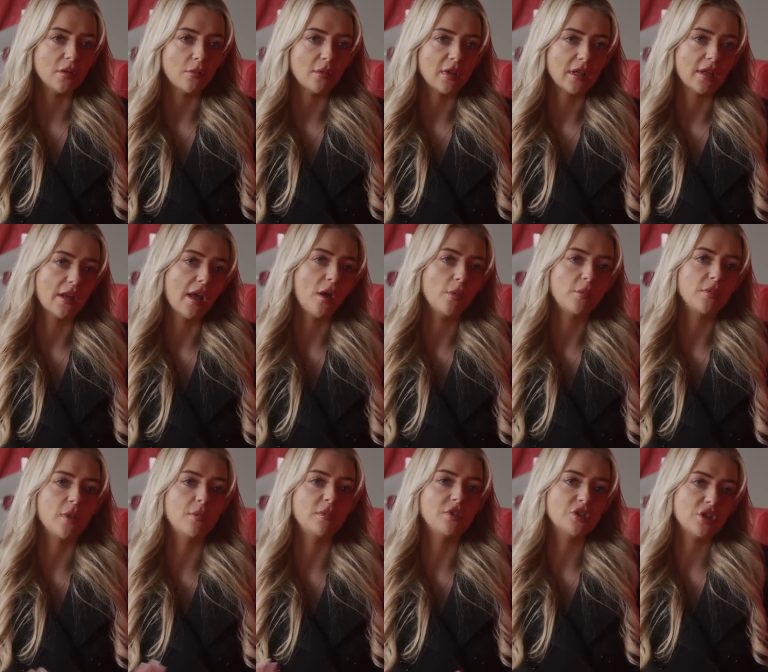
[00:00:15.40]
so we can help
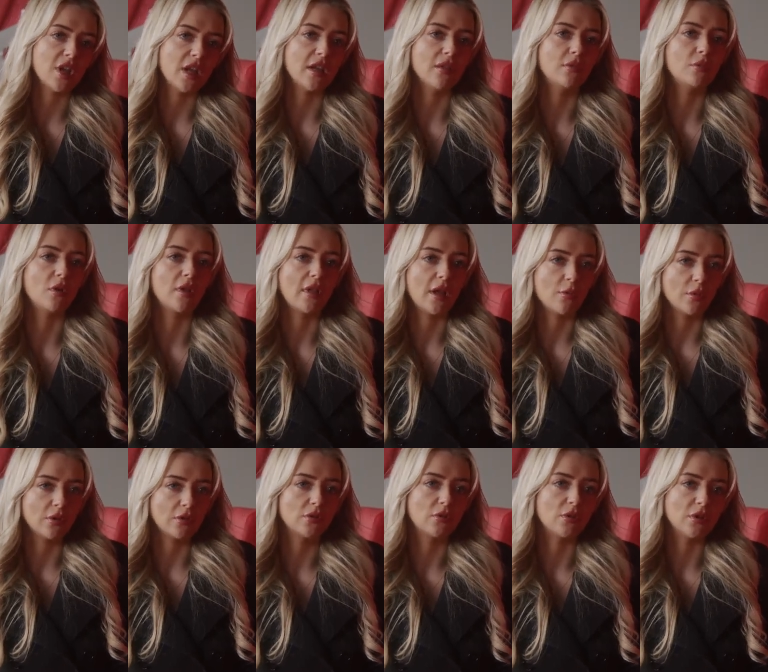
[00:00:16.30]
them achieve what they
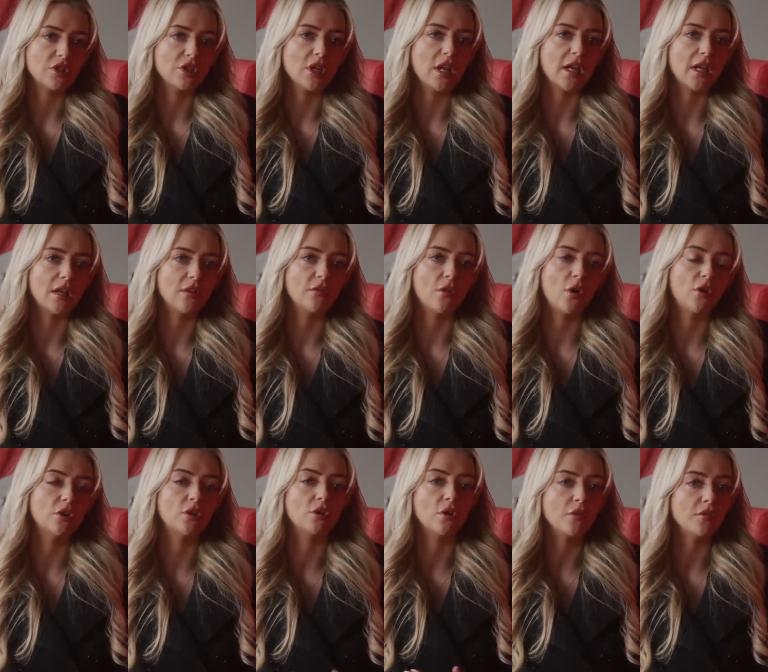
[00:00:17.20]
want to achieve
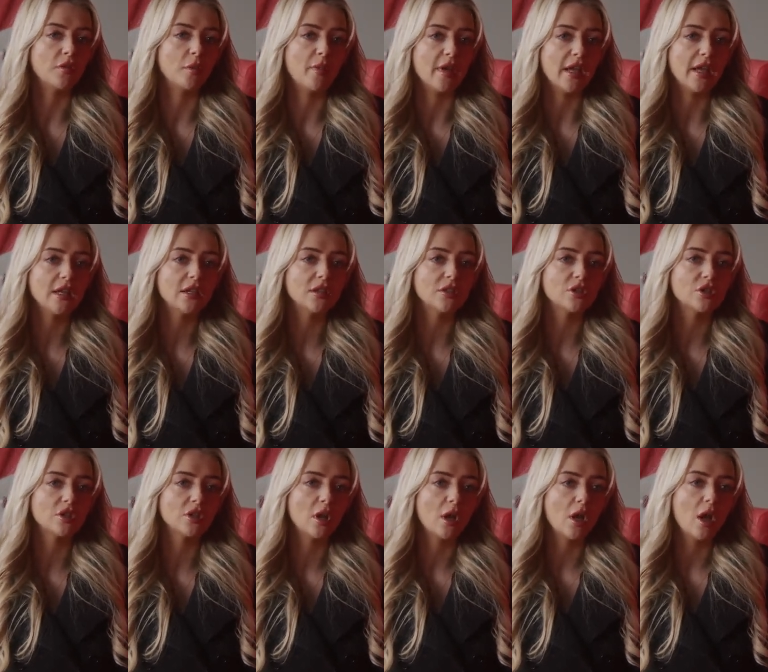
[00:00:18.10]
on and off the
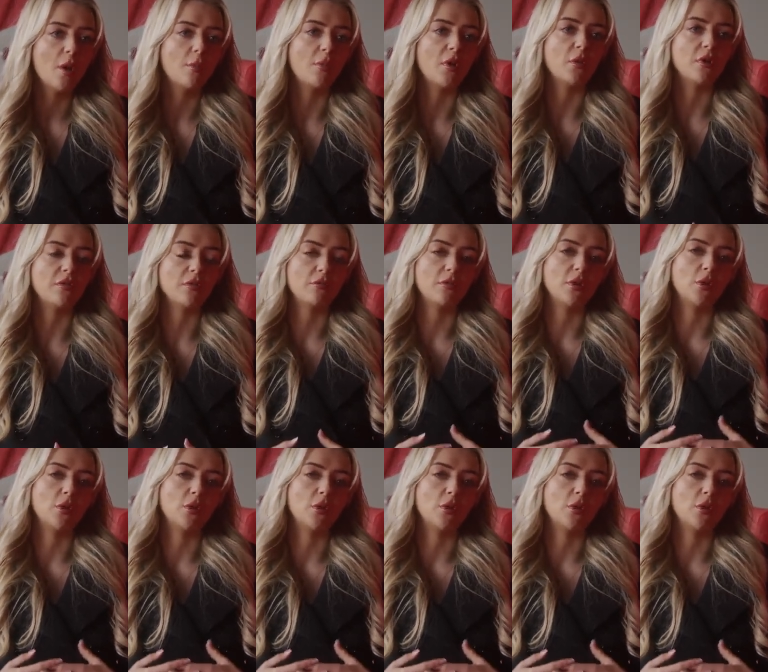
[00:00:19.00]
pitch, but with a